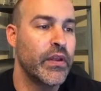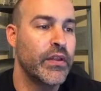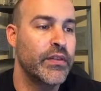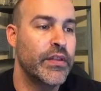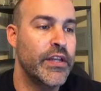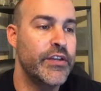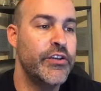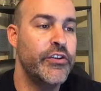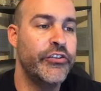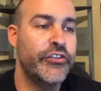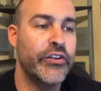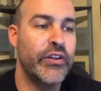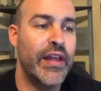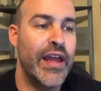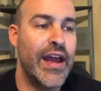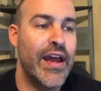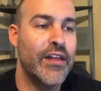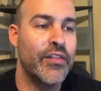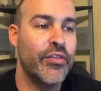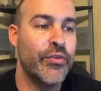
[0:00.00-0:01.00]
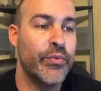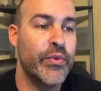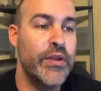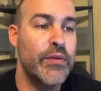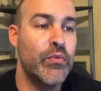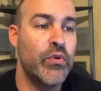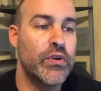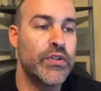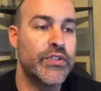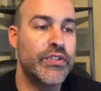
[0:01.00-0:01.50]
then you shall add three
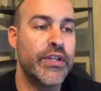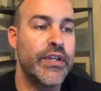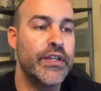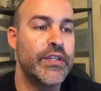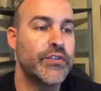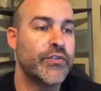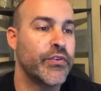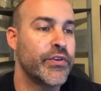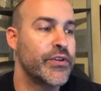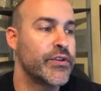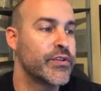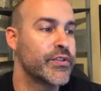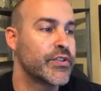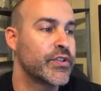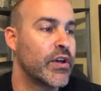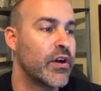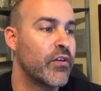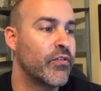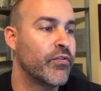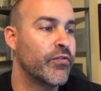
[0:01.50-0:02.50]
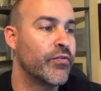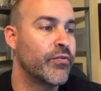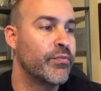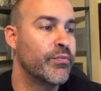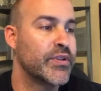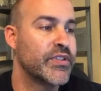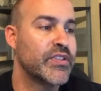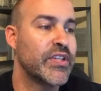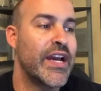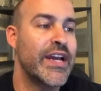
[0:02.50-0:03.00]
more cities for yourself
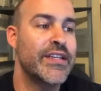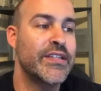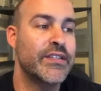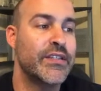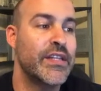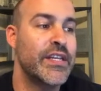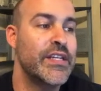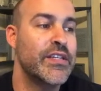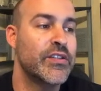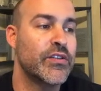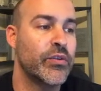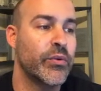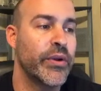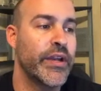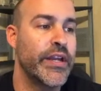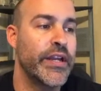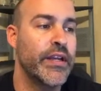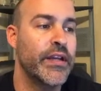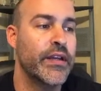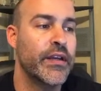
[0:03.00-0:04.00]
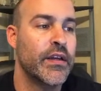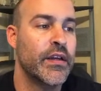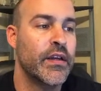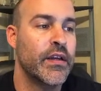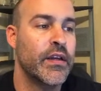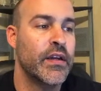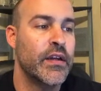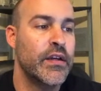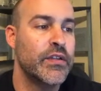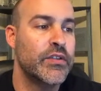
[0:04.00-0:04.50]
besides these three.
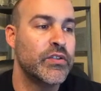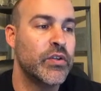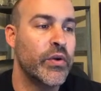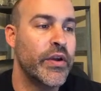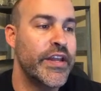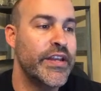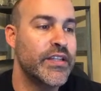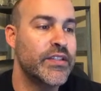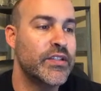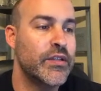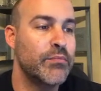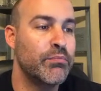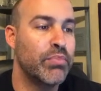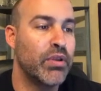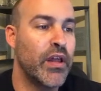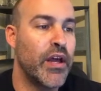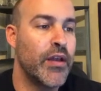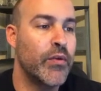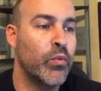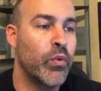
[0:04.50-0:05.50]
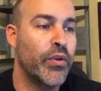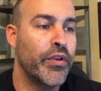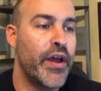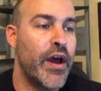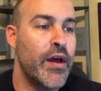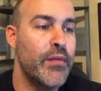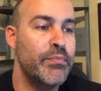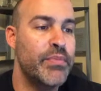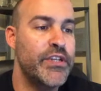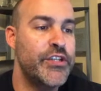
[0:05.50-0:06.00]
So innocent blood will
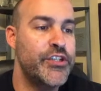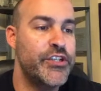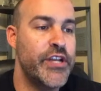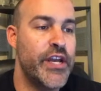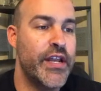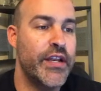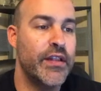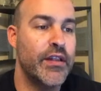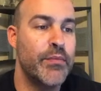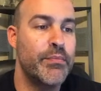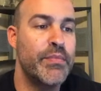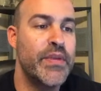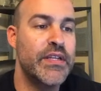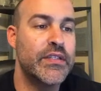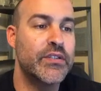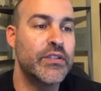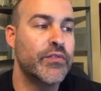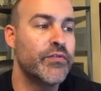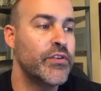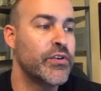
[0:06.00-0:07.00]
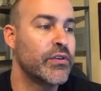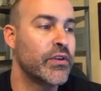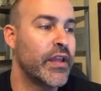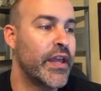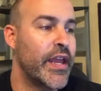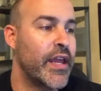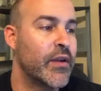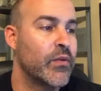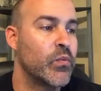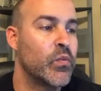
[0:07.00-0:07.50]
not be shed in the midst of your
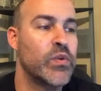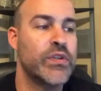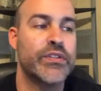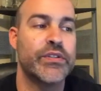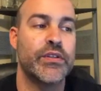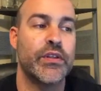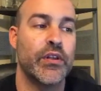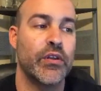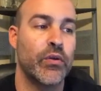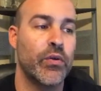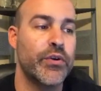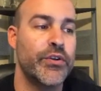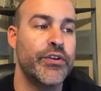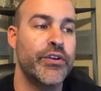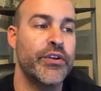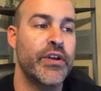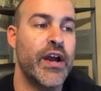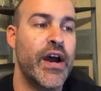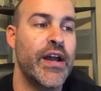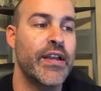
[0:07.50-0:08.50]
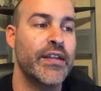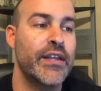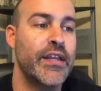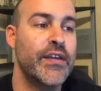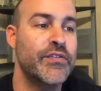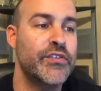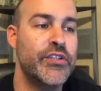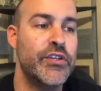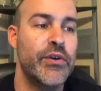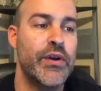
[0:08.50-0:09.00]
land which the Lord your God
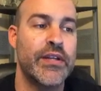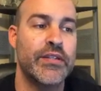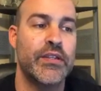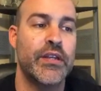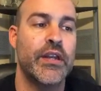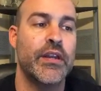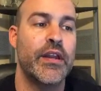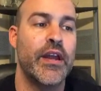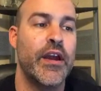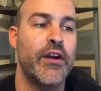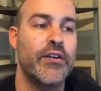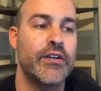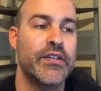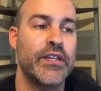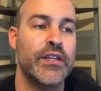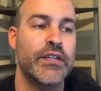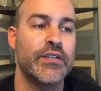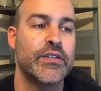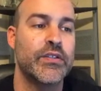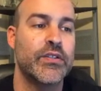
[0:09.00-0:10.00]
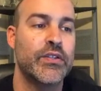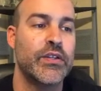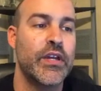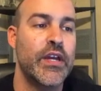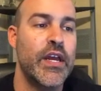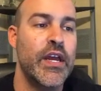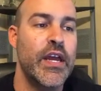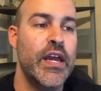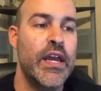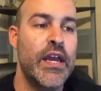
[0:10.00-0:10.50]
gives you as an inheritance,
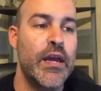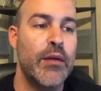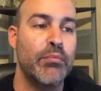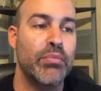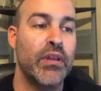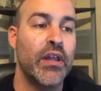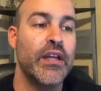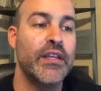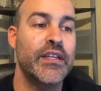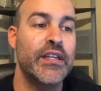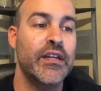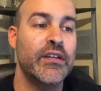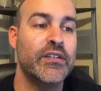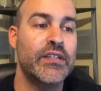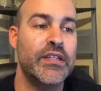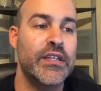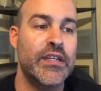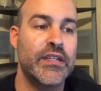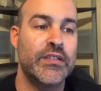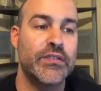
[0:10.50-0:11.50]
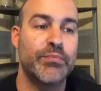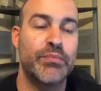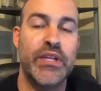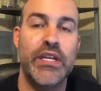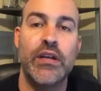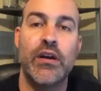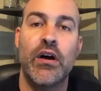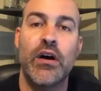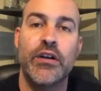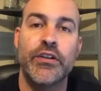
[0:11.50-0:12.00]
and blood guiltiness
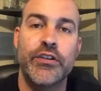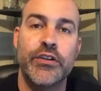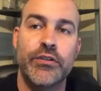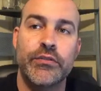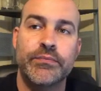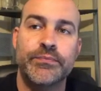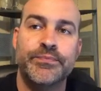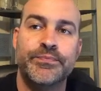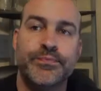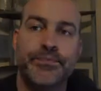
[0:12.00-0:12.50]
be on you.